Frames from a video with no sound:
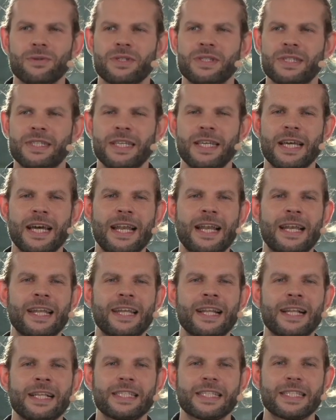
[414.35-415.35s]
You see a
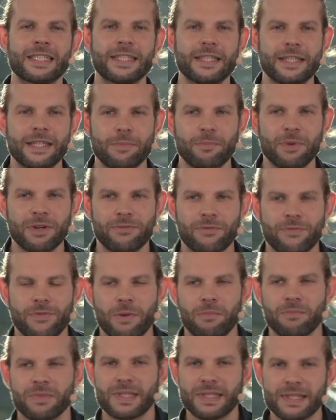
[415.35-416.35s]
little snippet
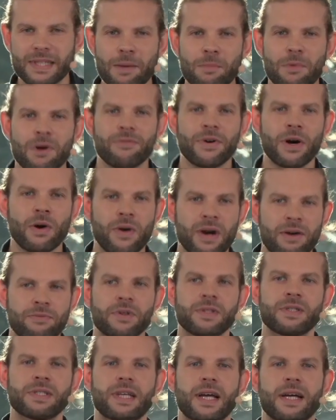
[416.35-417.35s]
from some of our
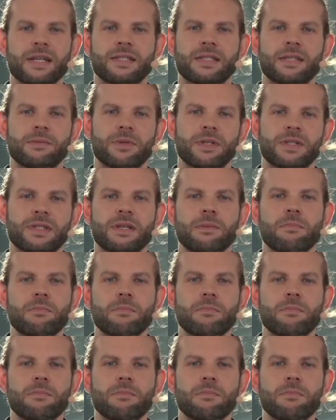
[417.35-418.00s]
reference customers.